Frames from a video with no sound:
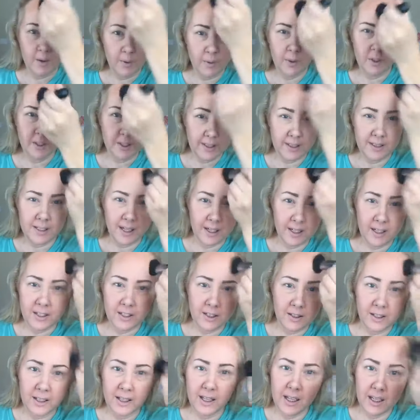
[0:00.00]
we're just going to
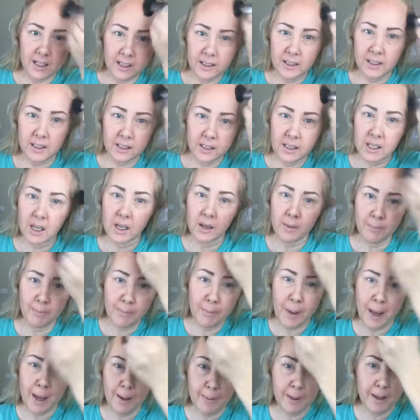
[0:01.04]
do this,
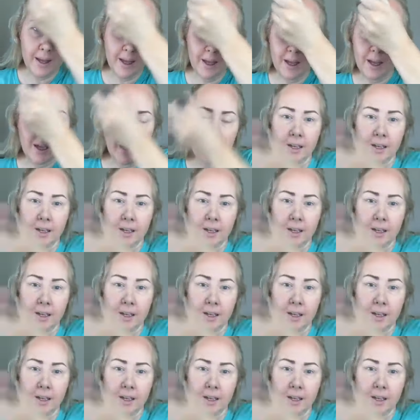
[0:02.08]
baby.